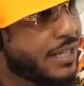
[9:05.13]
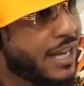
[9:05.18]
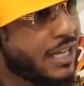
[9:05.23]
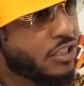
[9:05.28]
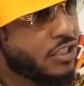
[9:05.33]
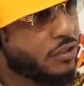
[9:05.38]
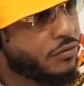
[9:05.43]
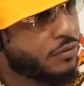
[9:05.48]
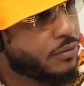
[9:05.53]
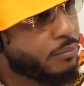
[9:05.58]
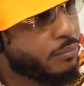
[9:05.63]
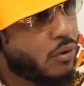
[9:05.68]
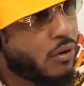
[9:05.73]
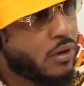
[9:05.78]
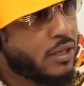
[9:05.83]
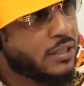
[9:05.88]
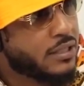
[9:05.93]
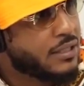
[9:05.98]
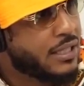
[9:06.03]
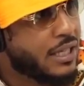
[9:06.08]
not just for
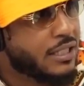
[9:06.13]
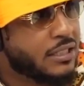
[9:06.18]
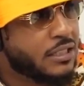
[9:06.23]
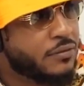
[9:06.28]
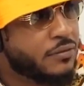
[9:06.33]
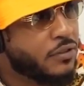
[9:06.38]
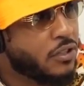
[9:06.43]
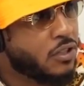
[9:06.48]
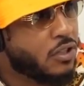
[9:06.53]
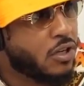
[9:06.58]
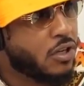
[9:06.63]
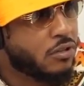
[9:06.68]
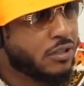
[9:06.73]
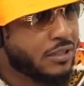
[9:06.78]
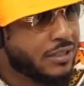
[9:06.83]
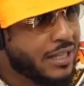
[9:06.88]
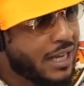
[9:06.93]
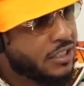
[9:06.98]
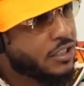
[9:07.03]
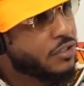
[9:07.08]
boys. It's not just for girls.
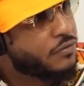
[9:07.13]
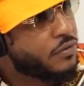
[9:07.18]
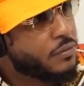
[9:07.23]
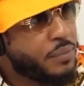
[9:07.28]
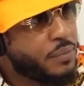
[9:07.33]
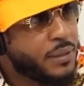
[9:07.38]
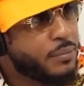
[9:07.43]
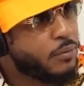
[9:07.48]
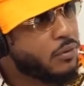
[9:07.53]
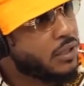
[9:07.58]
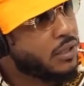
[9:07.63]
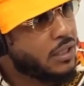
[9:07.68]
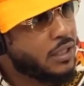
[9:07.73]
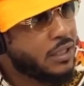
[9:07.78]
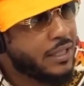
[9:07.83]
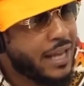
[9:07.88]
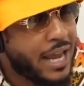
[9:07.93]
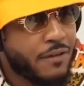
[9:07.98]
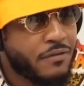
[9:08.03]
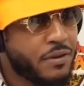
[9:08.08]
It's not just for people in the
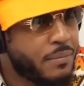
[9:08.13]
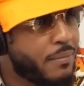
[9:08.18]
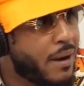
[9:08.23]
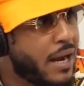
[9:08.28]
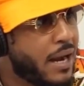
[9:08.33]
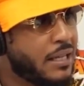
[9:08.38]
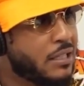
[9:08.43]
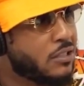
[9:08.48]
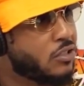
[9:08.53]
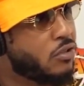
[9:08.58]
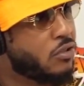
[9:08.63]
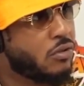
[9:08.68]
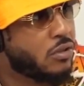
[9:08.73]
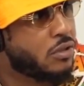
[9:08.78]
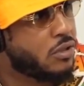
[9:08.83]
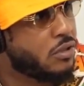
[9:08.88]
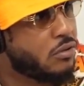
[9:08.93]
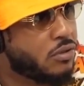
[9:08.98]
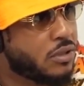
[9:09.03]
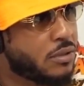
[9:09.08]
hood. Everybody is going through